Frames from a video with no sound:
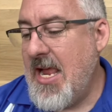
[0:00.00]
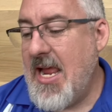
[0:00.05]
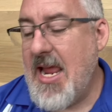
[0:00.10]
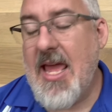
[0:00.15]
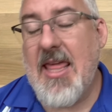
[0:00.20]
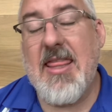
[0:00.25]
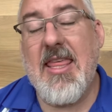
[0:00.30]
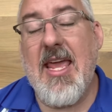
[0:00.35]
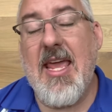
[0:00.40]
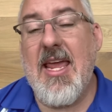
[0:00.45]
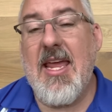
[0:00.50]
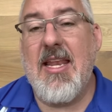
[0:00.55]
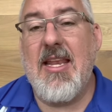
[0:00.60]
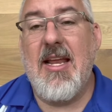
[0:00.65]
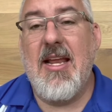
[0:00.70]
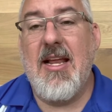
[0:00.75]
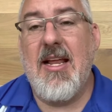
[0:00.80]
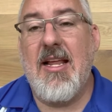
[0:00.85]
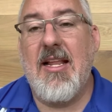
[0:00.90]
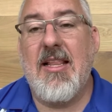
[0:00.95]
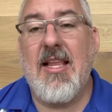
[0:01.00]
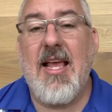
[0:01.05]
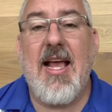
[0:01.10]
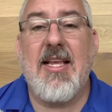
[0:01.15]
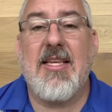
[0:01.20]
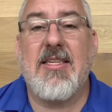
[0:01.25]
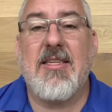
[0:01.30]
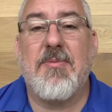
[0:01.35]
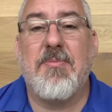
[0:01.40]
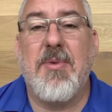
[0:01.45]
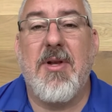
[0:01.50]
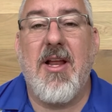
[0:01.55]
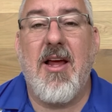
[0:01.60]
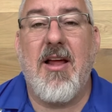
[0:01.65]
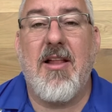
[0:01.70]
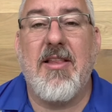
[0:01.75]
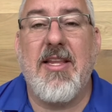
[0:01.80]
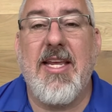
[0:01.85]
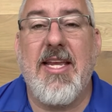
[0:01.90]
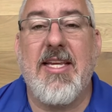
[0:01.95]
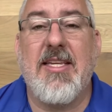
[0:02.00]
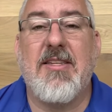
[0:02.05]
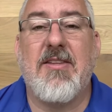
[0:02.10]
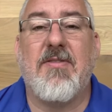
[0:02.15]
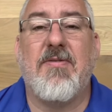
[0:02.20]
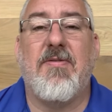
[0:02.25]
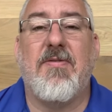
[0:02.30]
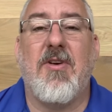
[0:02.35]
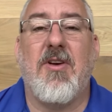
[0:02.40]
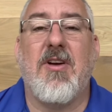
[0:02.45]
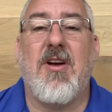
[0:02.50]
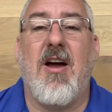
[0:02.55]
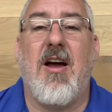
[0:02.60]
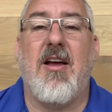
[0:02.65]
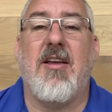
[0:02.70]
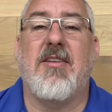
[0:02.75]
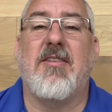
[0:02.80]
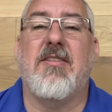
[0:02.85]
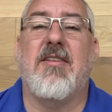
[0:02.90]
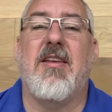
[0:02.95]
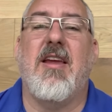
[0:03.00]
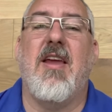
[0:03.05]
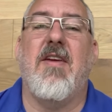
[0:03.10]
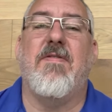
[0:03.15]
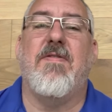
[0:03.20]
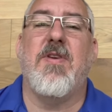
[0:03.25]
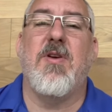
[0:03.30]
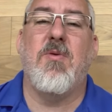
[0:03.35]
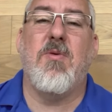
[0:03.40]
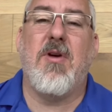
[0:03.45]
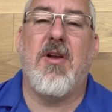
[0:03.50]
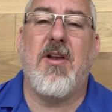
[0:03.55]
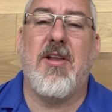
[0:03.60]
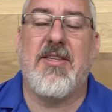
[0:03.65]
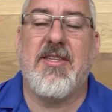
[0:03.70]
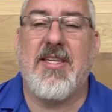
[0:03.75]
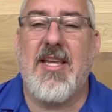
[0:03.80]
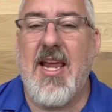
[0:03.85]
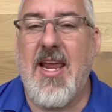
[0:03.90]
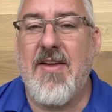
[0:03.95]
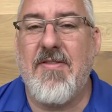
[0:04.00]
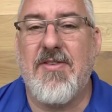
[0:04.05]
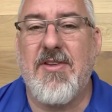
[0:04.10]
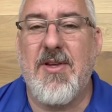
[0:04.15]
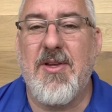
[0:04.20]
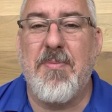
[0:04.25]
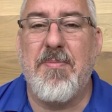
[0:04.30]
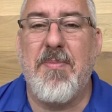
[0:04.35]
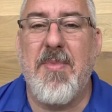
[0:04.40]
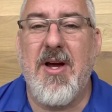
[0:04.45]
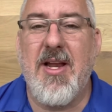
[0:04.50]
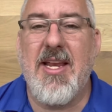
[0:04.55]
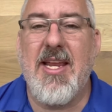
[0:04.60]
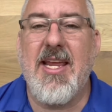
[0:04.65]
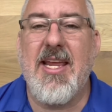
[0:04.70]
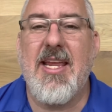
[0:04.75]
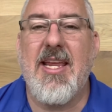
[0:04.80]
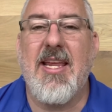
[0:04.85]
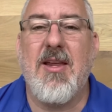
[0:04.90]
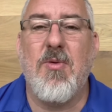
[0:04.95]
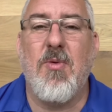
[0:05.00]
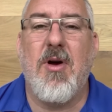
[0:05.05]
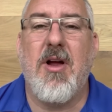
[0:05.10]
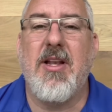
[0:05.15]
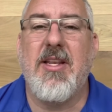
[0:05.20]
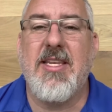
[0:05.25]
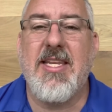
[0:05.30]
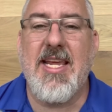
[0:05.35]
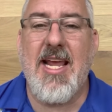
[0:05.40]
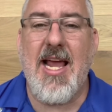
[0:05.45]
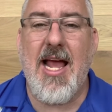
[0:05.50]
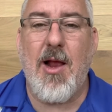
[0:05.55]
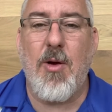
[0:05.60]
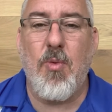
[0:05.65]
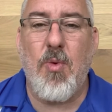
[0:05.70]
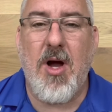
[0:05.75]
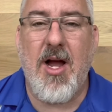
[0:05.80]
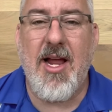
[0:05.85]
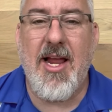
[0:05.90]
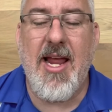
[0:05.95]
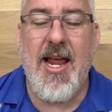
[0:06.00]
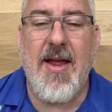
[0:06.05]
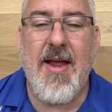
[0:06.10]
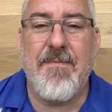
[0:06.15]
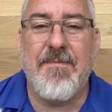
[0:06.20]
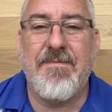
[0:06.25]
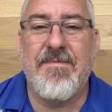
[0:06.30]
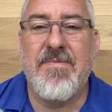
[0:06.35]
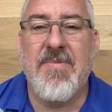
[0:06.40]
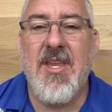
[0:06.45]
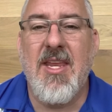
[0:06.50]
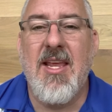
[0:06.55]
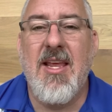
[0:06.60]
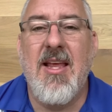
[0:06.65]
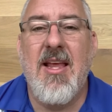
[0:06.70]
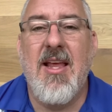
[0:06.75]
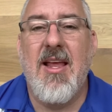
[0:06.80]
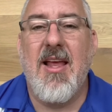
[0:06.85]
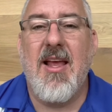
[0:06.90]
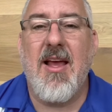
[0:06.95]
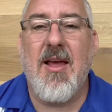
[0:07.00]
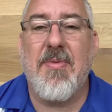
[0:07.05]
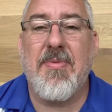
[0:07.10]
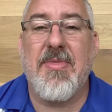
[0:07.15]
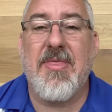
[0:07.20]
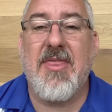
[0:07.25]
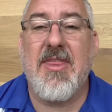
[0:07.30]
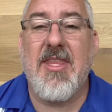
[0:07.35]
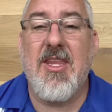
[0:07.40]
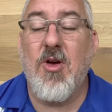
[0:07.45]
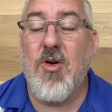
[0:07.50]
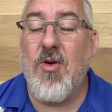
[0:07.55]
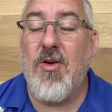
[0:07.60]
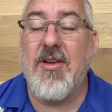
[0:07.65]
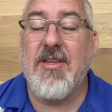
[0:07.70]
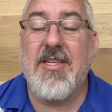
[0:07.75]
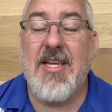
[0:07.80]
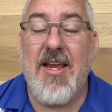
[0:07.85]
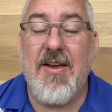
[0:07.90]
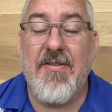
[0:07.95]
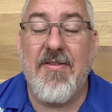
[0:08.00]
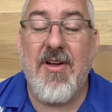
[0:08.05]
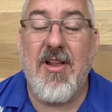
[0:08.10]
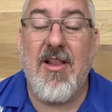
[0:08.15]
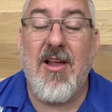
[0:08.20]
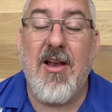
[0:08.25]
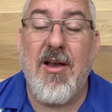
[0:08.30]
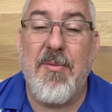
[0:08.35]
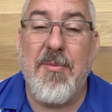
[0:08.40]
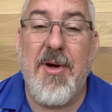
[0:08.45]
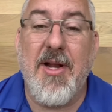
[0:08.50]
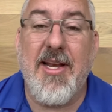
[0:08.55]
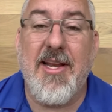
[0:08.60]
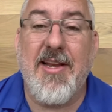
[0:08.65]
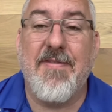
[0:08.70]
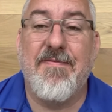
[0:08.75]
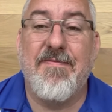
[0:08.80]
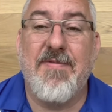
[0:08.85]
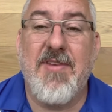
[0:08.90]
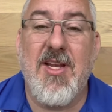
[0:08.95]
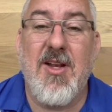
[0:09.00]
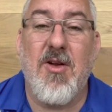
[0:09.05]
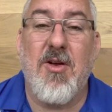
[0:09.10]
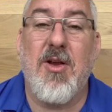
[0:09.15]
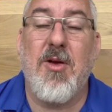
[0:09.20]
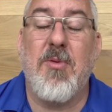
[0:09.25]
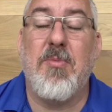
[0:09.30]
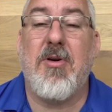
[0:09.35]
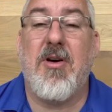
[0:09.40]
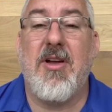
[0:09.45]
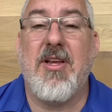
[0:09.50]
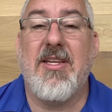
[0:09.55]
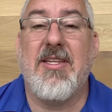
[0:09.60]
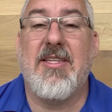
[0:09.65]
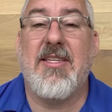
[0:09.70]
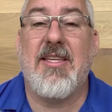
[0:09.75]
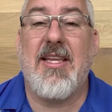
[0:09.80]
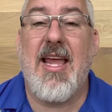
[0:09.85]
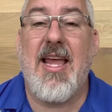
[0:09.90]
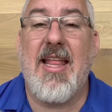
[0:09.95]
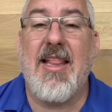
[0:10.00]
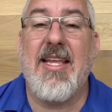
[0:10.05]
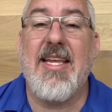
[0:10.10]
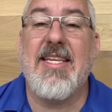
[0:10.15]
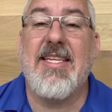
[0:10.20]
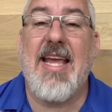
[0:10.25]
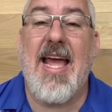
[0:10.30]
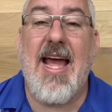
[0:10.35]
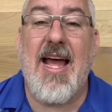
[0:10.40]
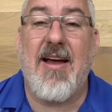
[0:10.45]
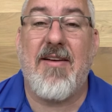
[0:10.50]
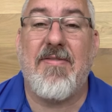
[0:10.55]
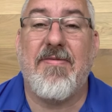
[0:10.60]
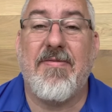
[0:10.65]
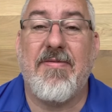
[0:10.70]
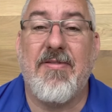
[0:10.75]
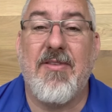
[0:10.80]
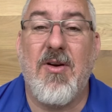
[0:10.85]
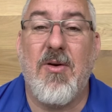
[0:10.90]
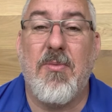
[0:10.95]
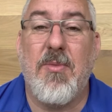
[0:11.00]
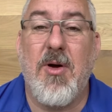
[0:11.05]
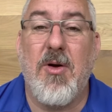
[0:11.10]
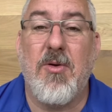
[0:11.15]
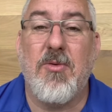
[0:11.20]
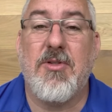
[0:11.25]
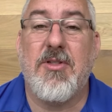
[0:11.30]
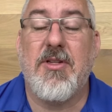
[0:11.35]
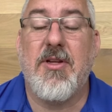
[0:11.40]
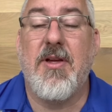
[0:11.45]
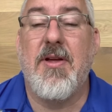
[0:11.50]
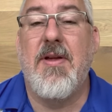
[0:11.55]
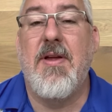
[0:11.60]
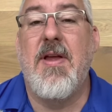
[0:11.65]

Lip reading: And then last but not least for cost, if you want to save some money, you want to DIY it, you're going to save a lot of money. You're probably at least half almost.